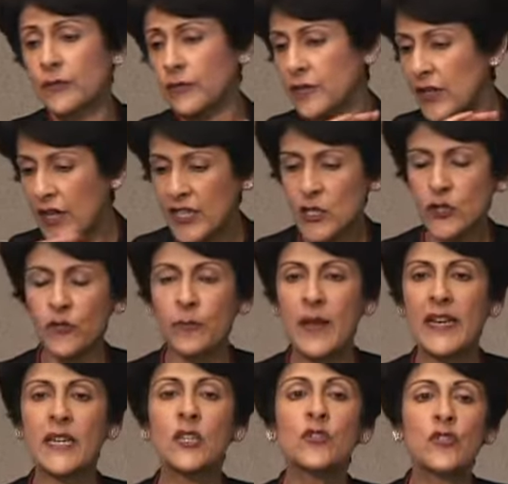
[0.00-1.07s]
variety of
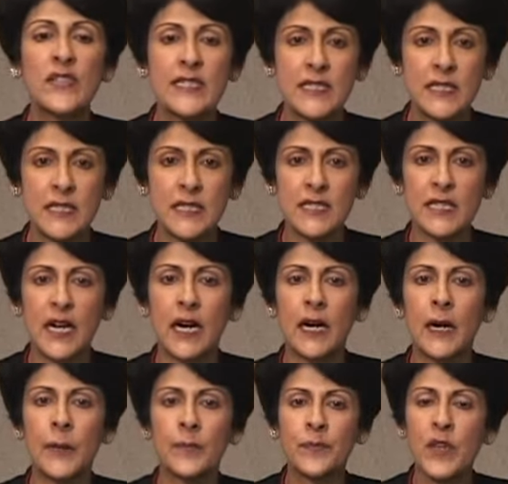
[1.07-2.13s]
medical reasons,
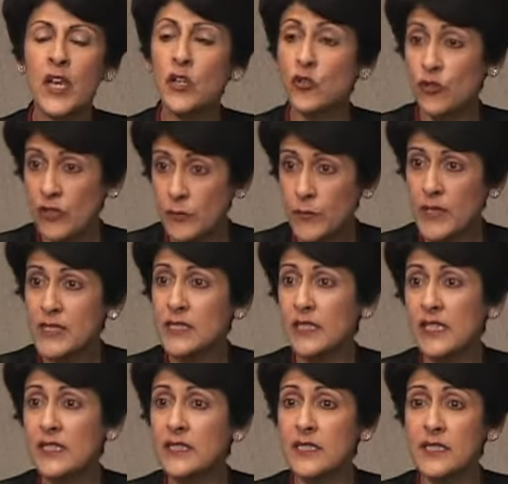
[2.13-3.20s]
treatments,
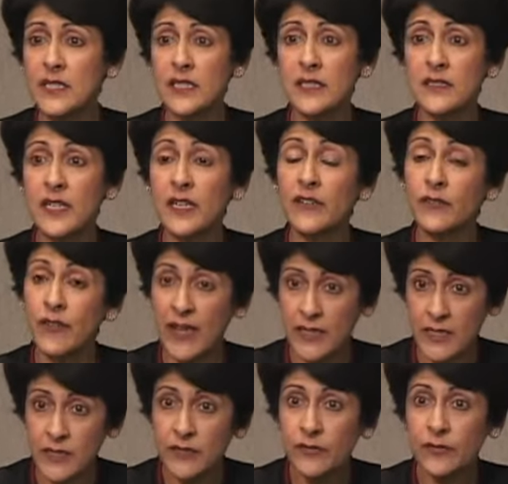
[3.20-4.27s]
ECT is an
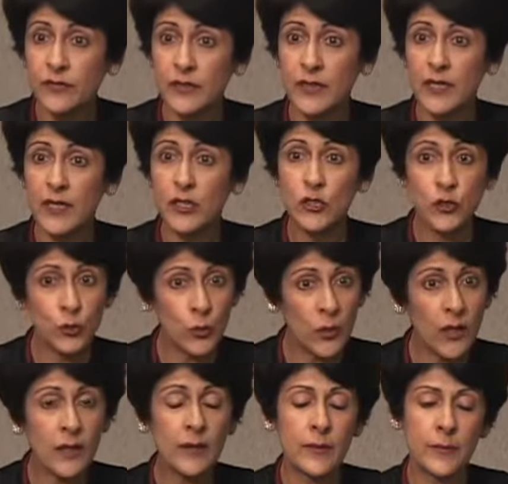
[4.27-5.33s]
effective tool,